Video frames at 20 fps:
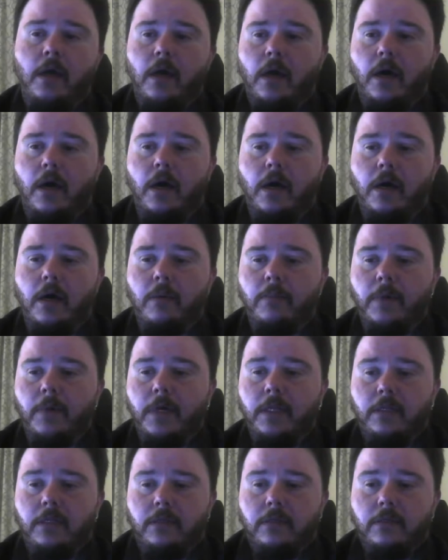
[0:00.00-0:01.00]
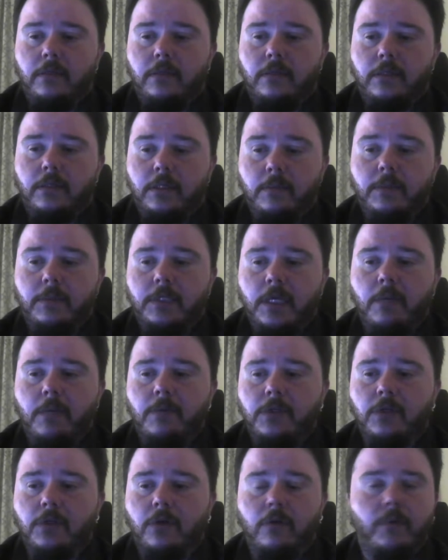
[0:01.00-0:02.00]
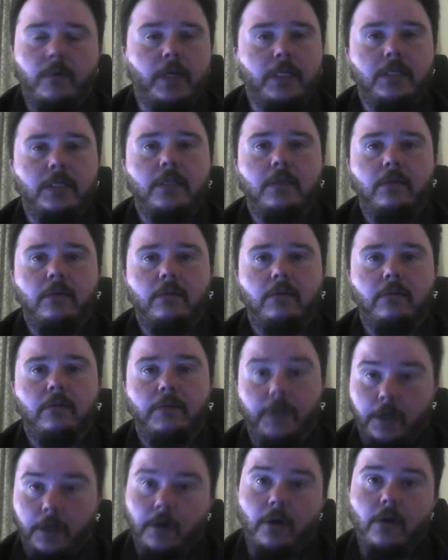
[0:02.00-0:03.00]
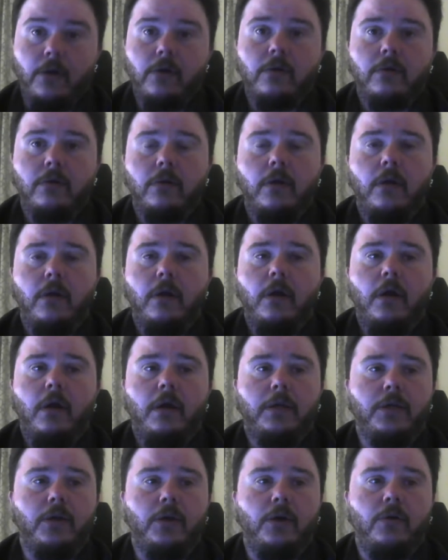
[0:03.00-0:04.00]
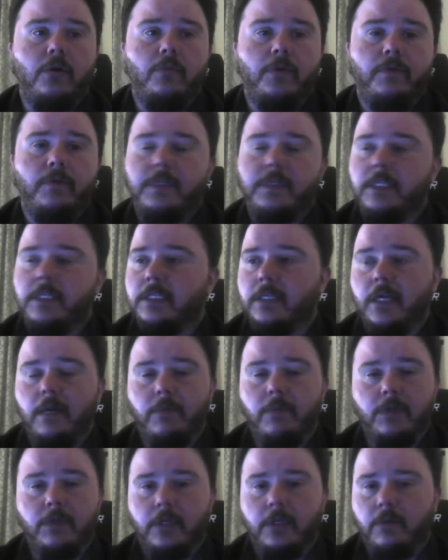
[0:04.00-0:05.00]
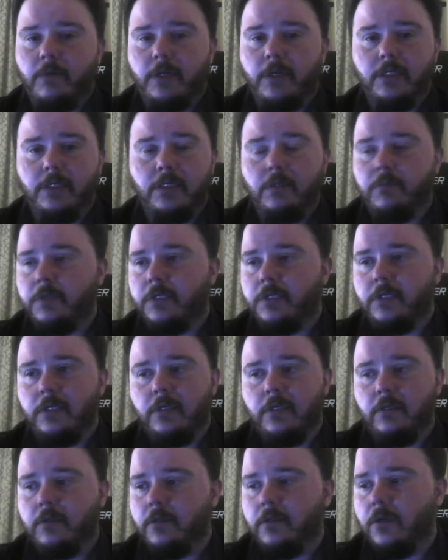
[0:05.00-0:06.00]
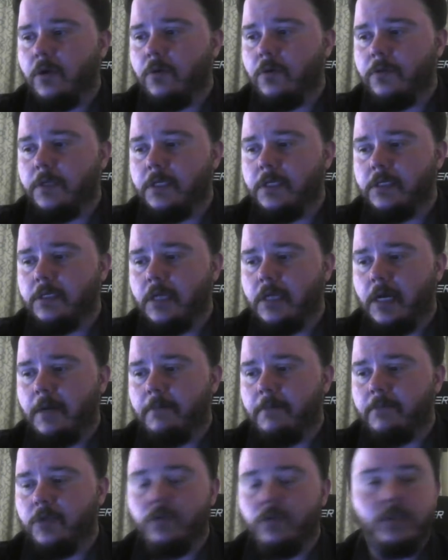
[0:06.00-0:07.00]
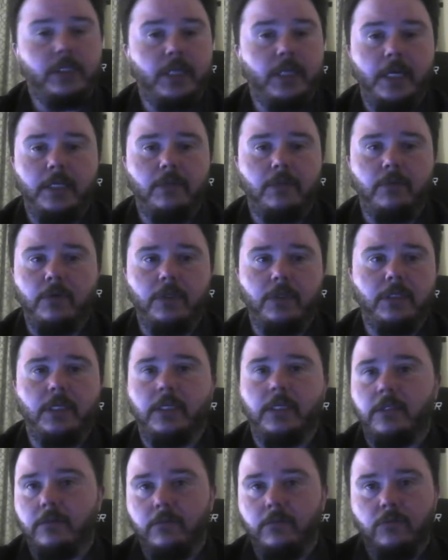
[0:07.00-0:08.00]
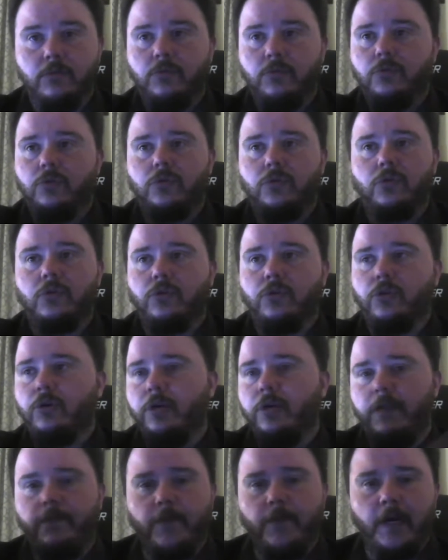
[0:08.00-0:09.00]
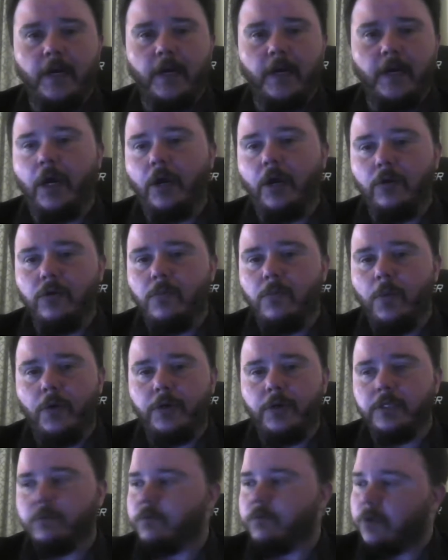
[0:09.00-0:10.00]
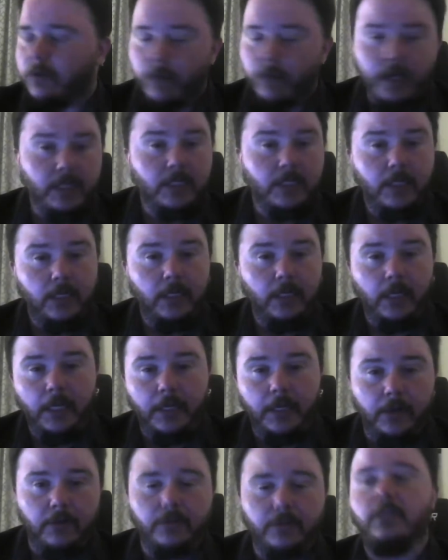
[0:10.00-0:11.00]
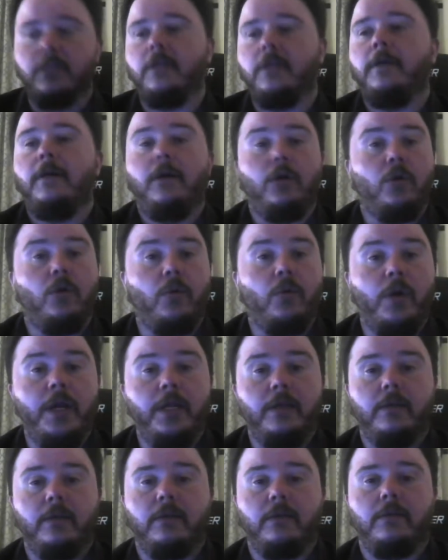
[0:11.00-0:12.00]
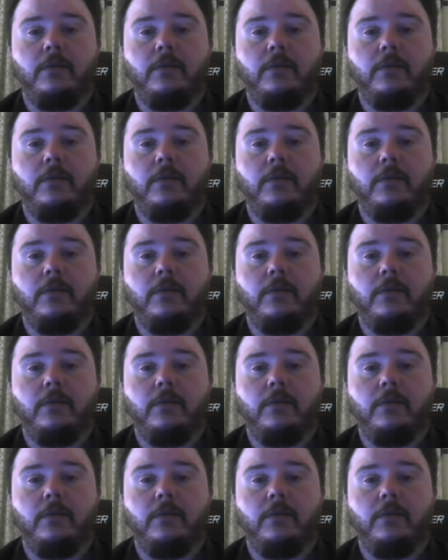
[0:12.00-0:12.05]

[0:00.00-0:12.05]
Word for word: Um, and some scammers are arrested. They are. You know, we've seen scammers get arrested. We see, you know, these um, news sites where it says 35 Yahoo boys were arrested in Lagos. Great